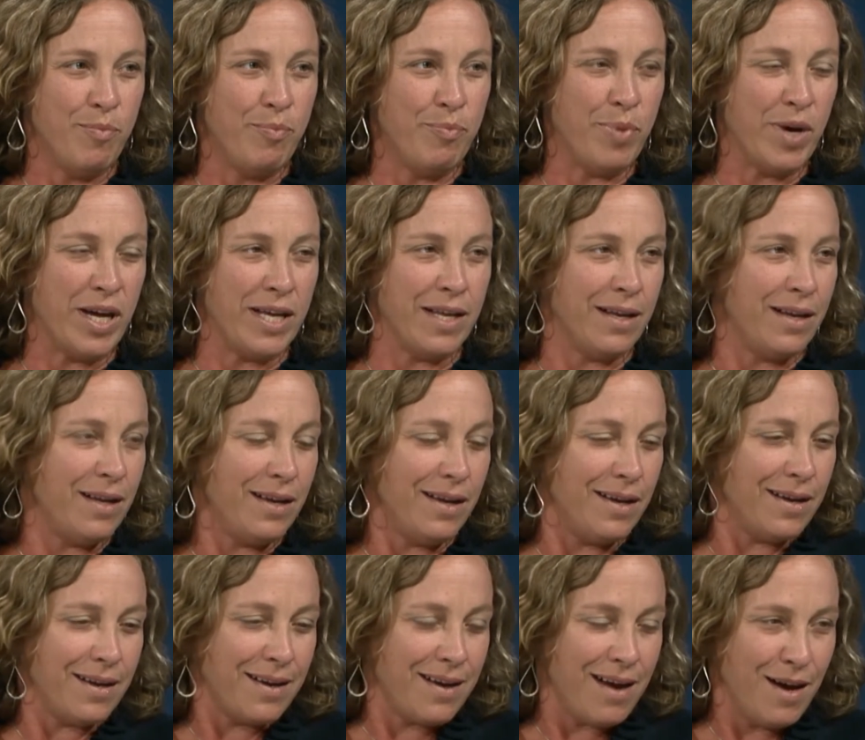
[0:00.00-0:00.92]
But
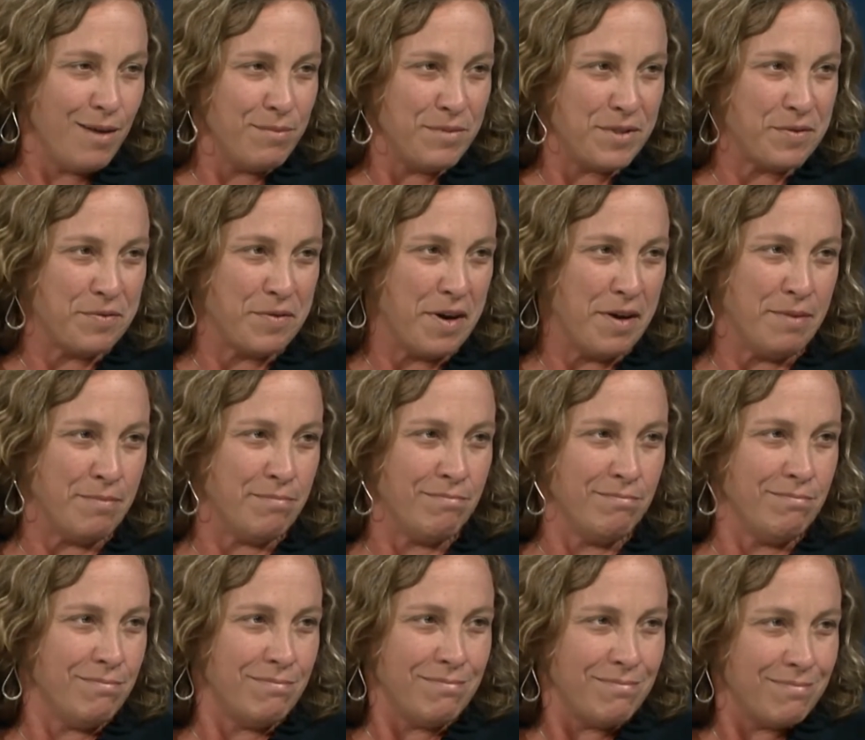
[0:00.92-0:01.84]
it comes
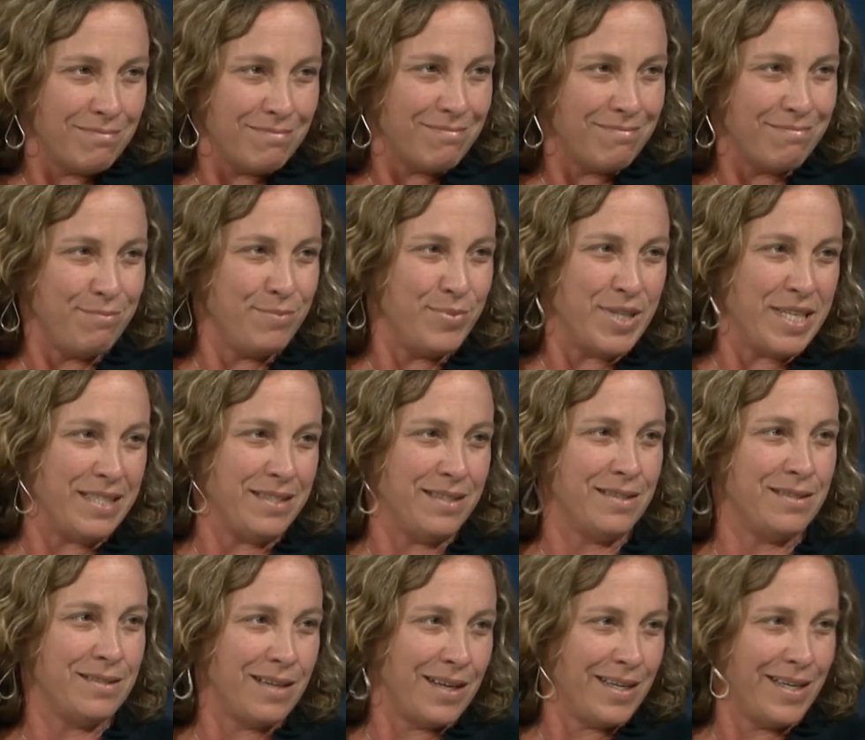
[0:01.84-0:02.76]
from
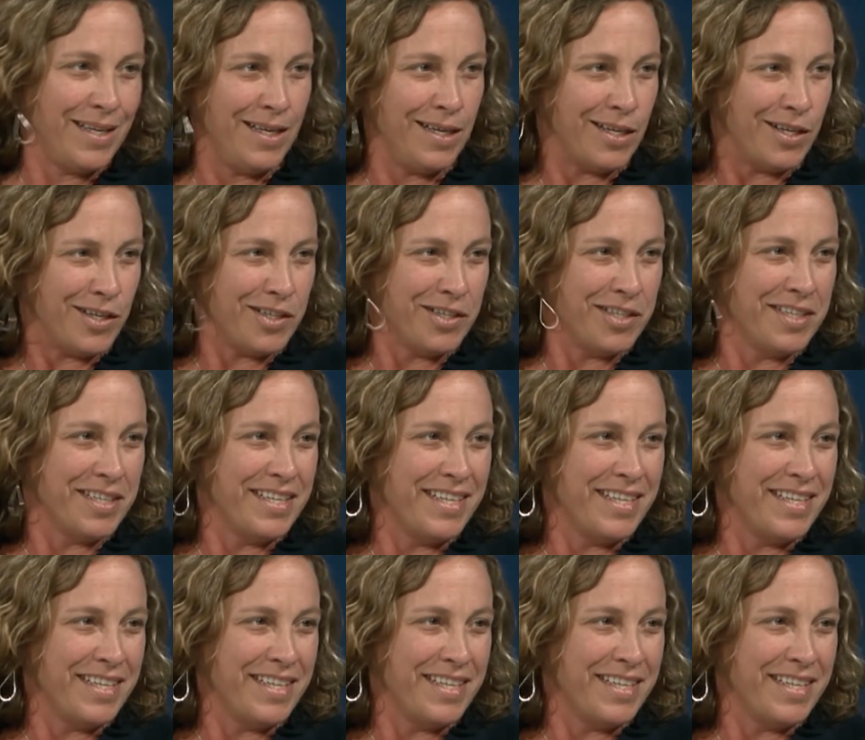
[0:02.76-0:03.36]
places like here.